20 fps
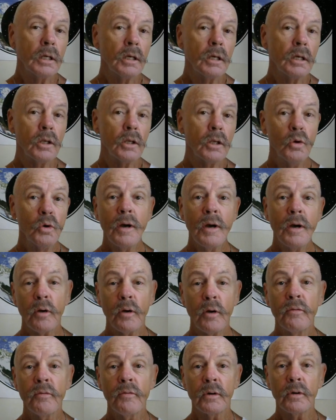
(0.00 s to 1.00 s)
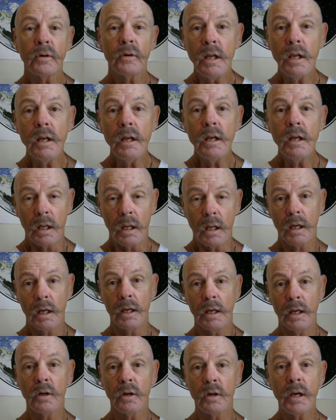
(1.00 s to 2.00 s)
you have overeaten
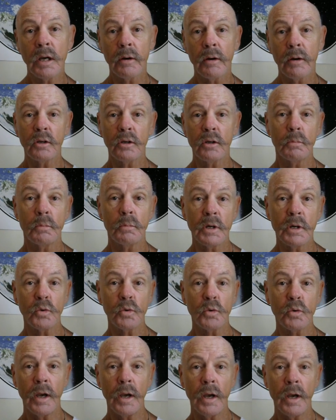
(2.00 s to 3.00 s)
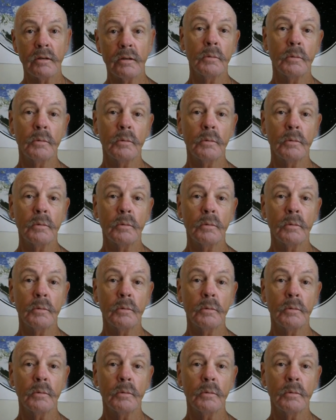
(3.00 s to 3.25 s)
and you're carrying too much weight to